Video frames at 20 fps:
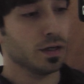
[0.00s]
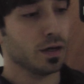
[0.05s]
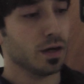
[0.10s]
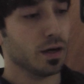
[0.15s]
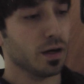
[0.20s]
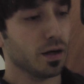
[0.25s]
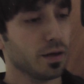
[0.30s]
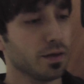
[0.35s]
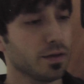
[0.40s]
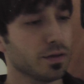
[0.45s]

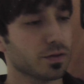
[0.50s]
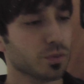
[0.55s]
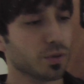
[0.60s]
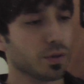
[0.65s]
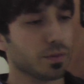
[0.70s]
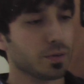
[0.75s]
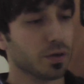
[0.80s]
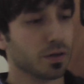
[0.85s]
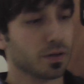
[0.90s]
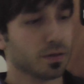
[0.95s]
In this one
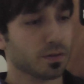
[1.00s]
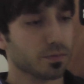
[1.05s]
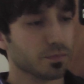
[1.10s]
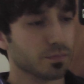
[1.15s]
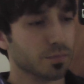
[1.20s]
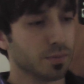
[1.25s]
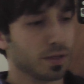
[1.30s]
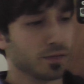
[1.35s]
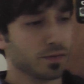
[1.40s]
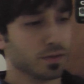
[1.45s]
I'm going
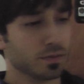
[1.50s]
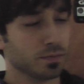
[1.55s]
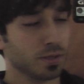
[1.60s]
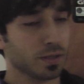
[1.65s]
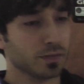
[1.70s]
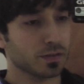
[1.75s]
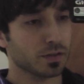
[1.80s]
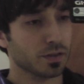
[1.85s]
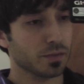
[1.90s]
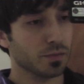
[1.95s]
to
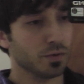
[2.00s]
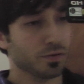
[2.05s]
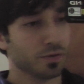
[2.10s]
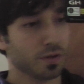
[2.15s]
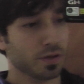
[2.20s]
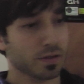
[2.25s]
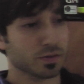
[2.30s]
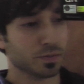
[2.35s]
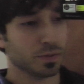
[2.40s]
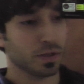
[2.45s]
basically
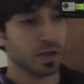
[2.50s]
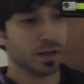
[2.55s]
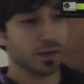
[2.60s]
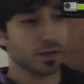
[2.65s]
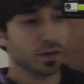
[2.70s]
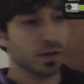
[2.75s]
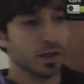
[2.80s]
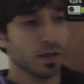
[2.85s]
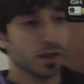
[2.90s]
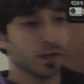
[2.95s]
briefly explain
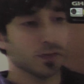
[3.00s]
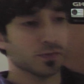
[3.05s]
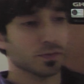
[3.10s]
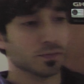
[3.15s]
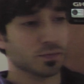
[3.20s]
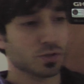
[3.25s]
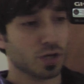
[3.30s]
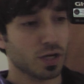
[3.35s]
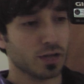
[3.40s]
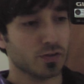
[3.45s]

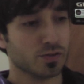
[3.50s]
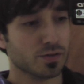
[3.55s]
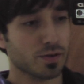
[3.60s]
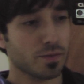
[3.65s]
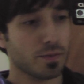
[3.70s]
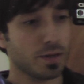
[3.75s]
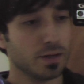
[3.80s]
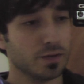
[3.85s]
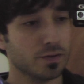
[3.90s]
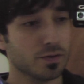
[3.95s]
some changes I
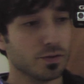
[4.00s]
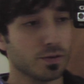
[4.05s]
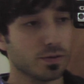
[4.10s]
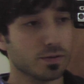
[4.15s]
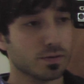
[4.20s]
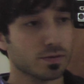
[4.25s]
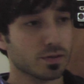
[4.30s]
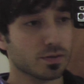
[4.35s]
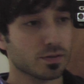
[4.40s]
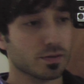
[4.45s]
made to
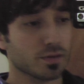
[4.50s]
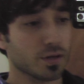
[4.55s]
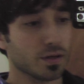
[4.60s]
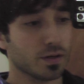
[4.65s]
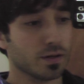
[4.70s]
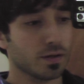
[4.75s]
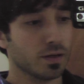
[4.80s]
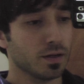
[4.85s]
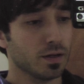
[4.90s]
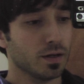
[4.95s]
it since then